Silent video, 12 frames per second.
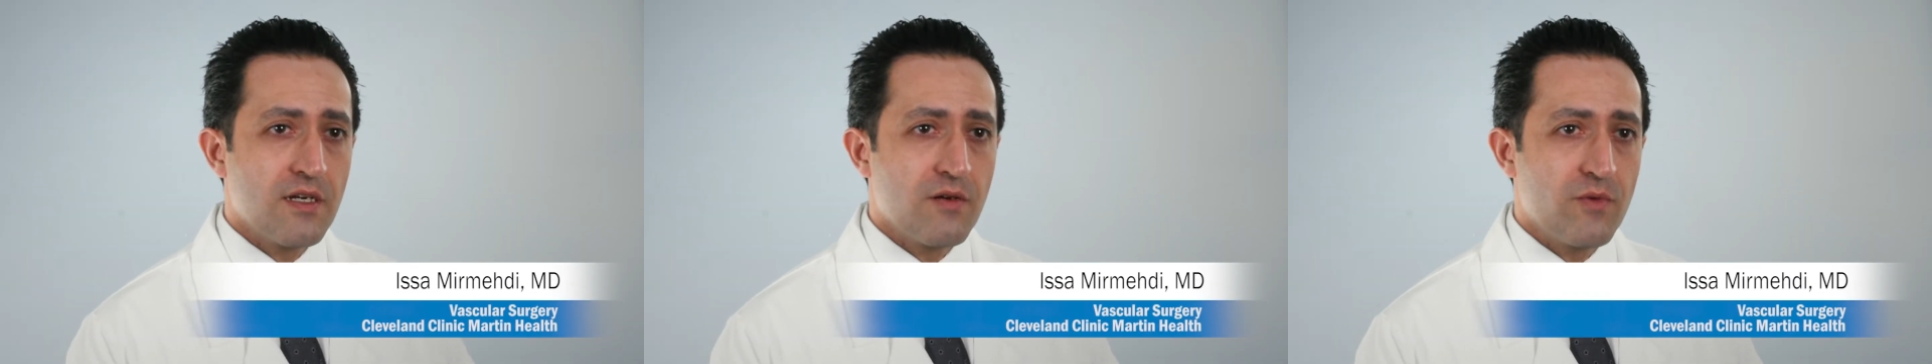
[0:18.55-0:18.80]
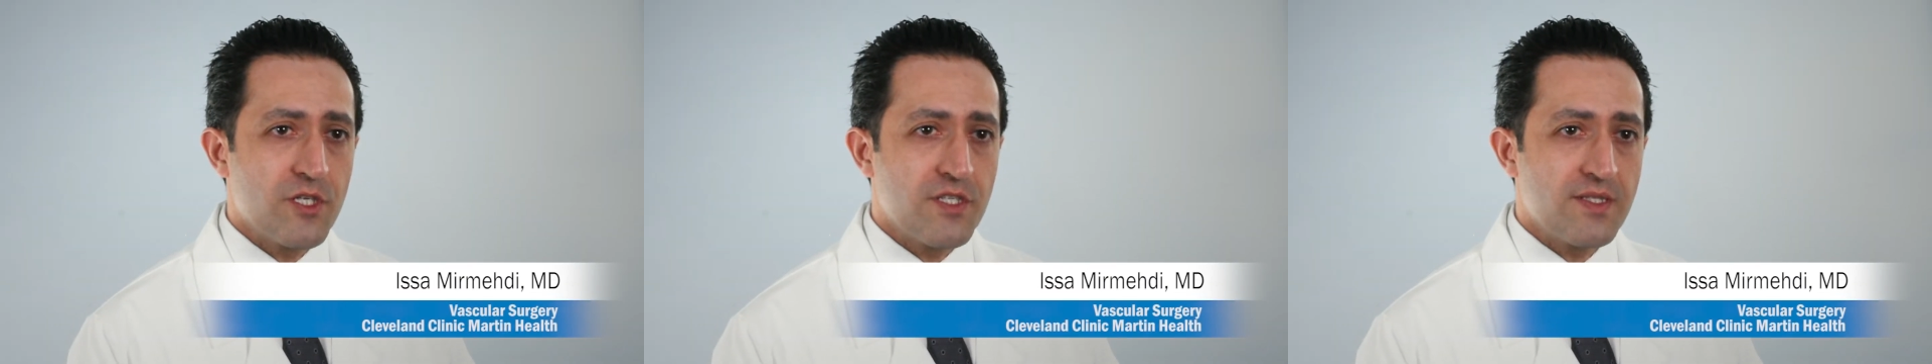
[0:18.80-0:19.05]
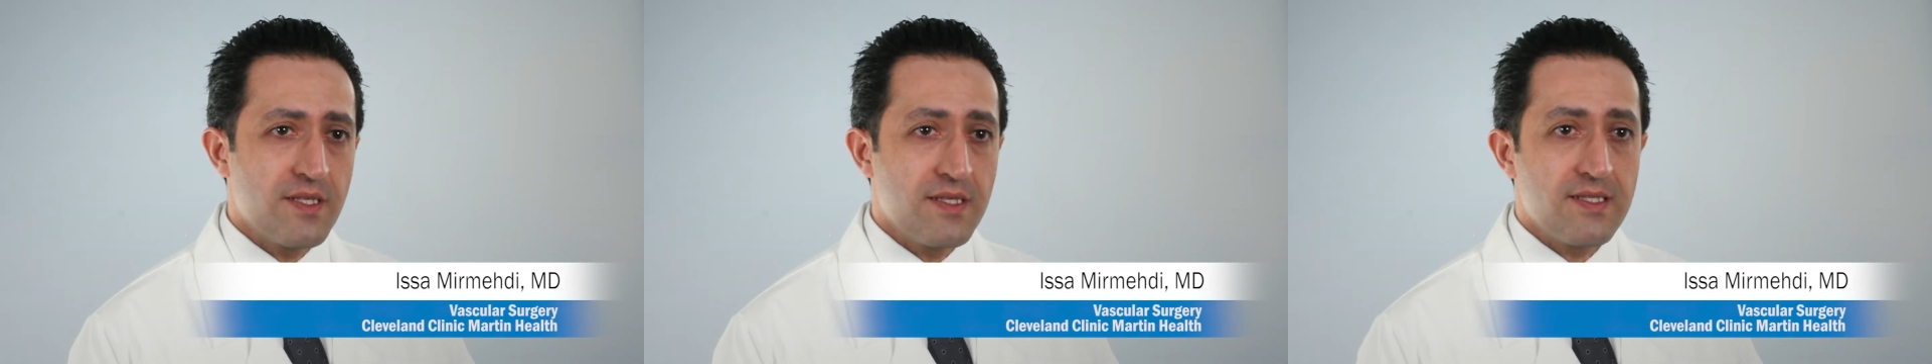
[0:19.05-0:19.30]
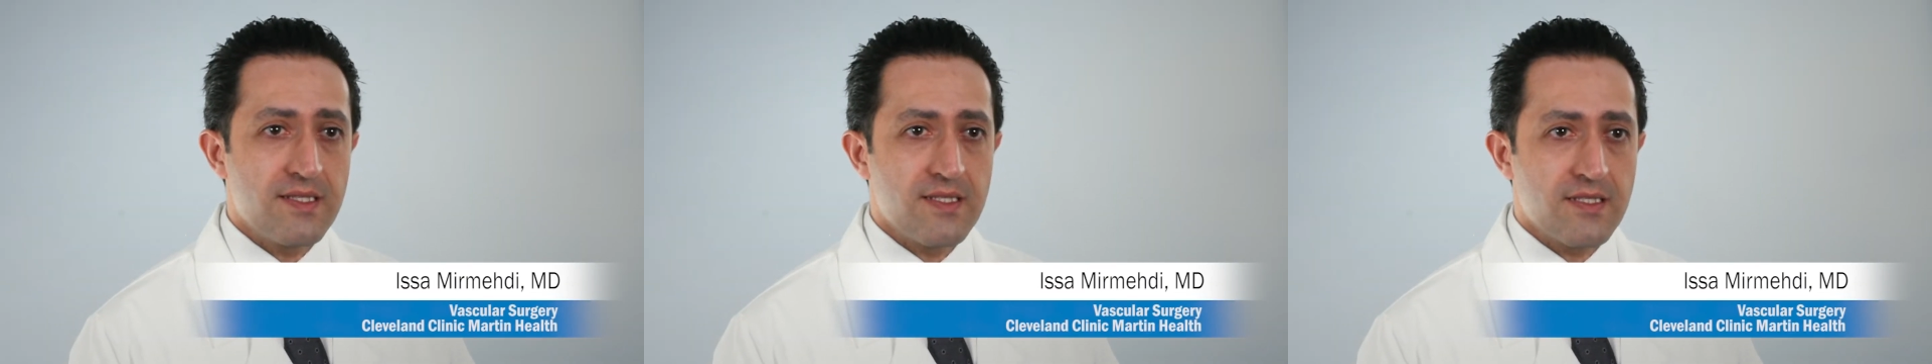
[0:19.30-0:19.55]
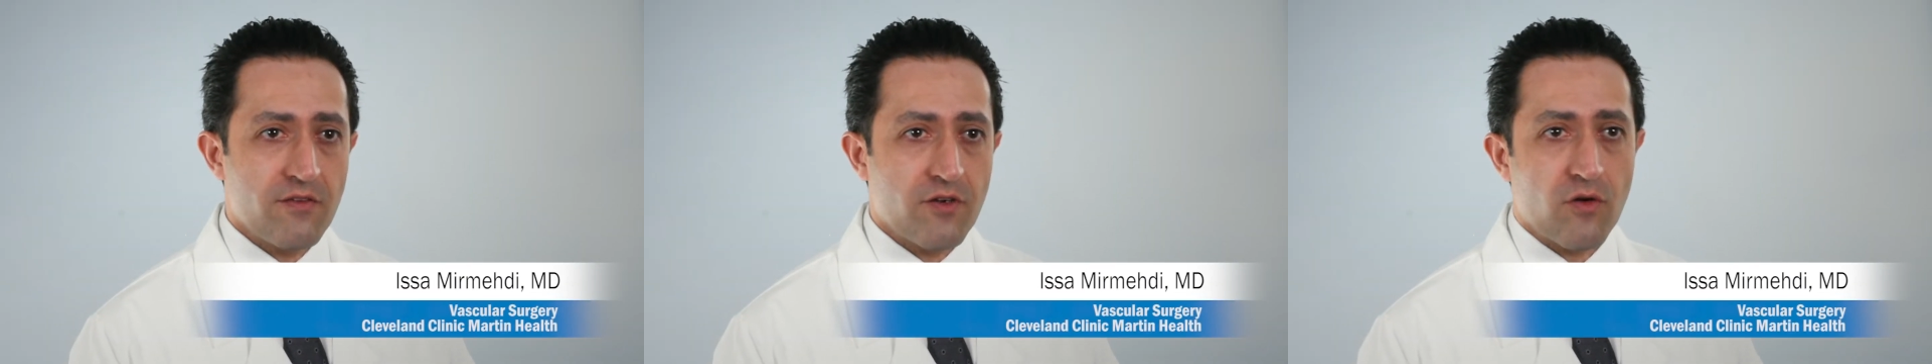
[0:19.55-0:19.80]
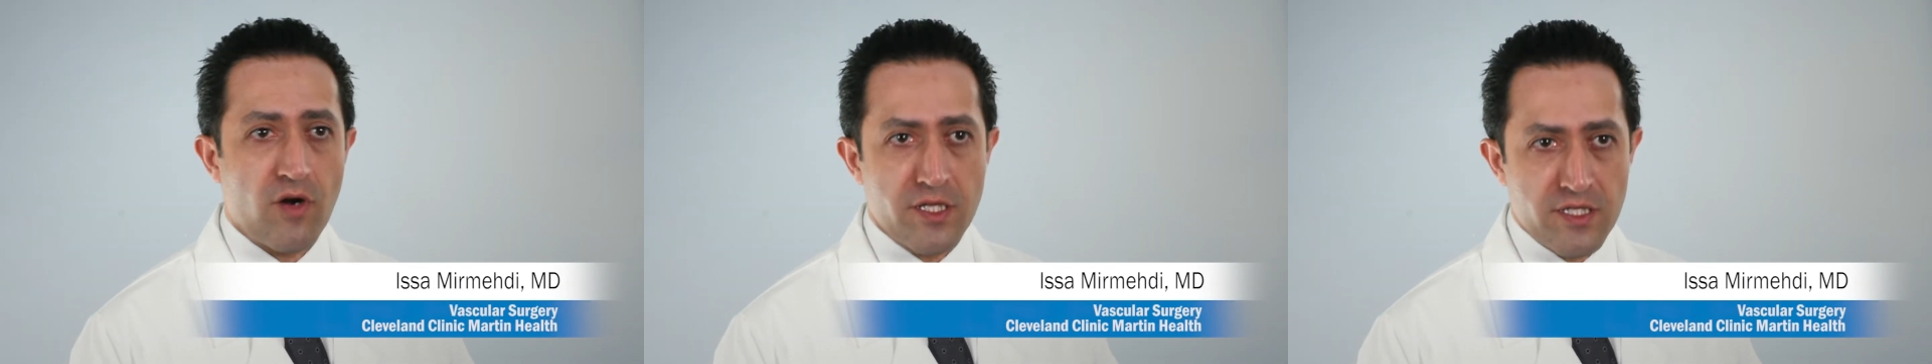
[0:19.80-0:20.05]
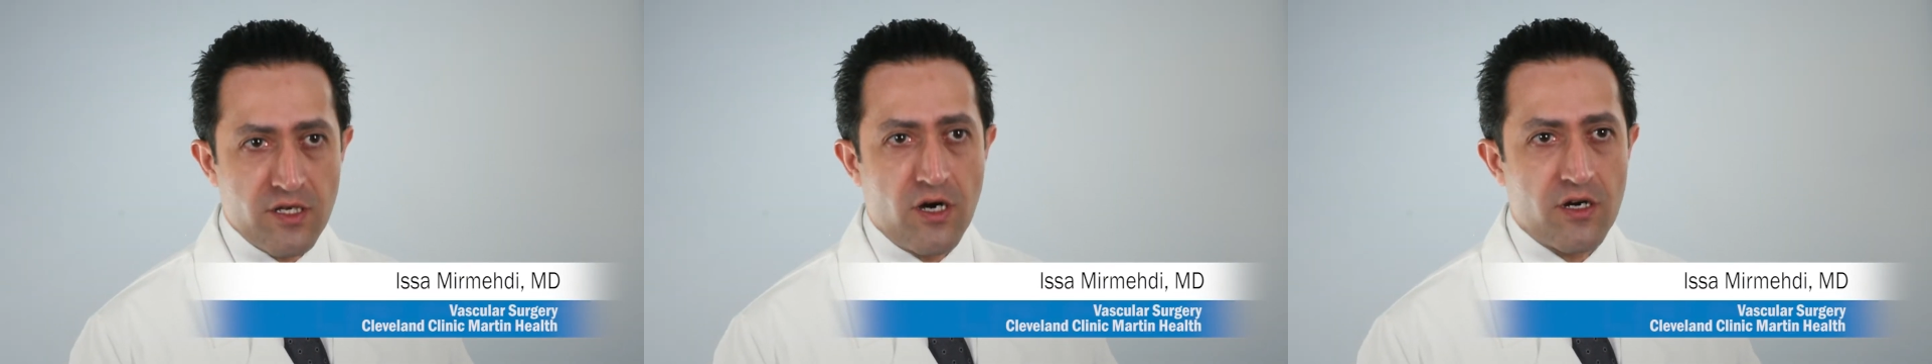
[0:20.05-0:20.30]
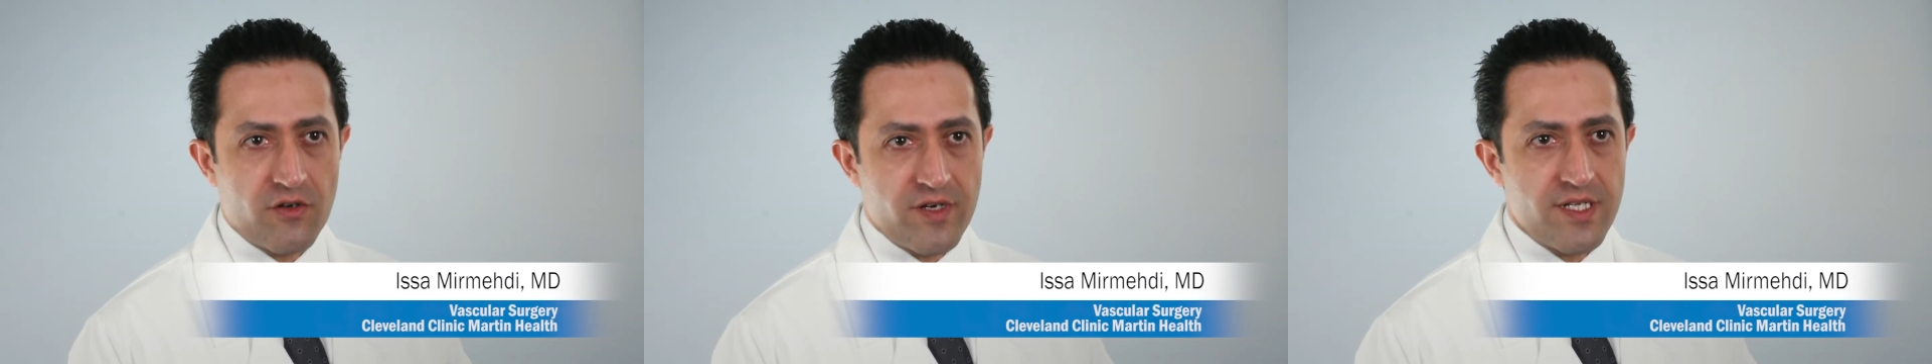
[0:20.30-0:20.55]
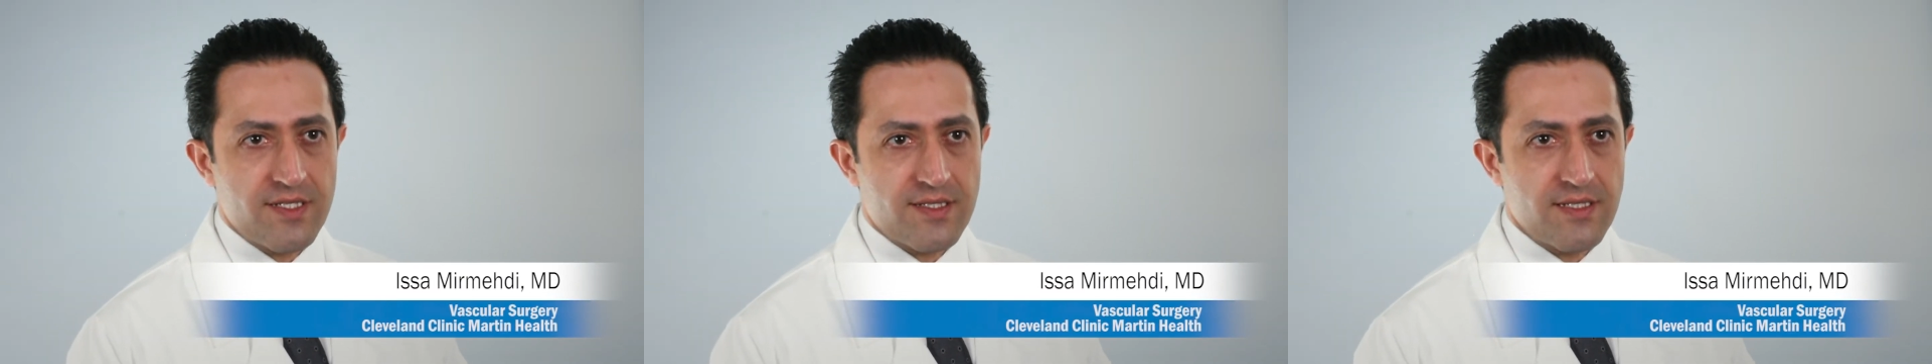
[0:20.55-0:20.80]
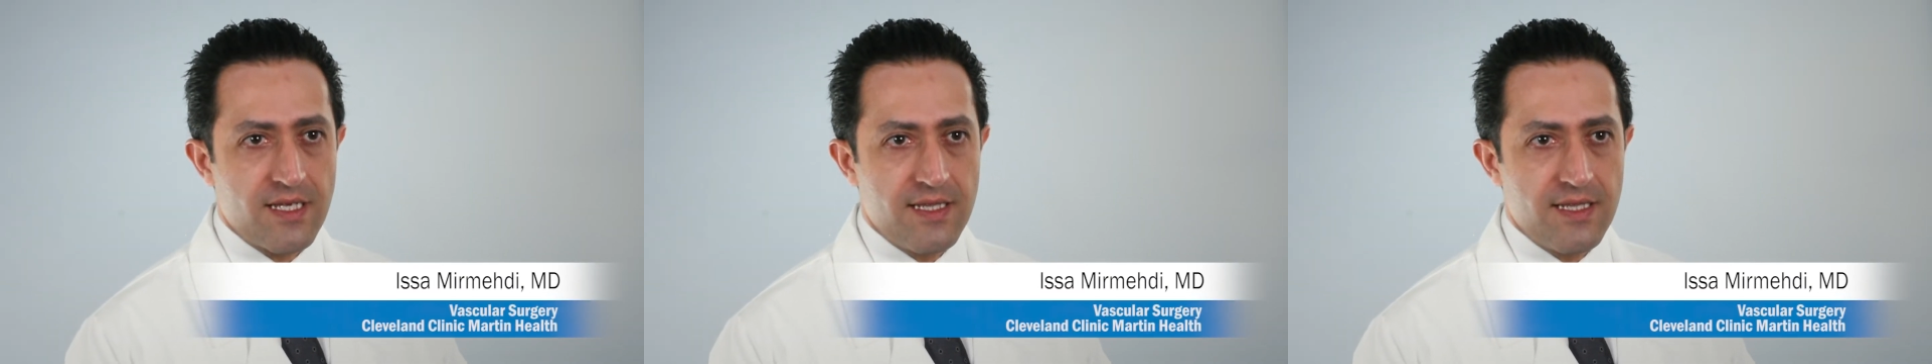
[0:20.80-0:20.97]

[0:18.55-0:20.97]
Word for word: which is the disease of carotid arteries